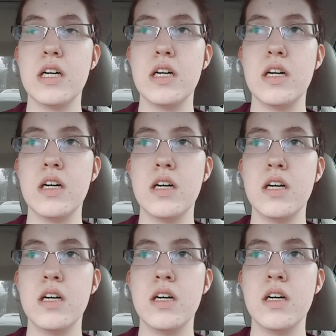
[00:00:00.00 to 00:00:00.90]

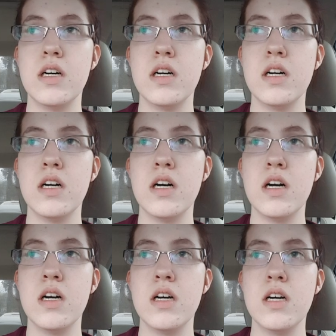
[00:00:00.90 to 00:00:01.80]

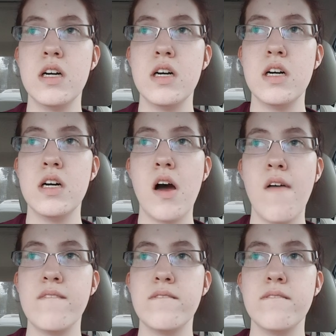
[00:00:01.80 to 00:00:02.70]

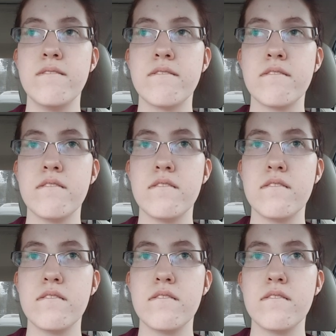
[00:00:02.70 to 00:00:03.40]
No one is speaking in this clip.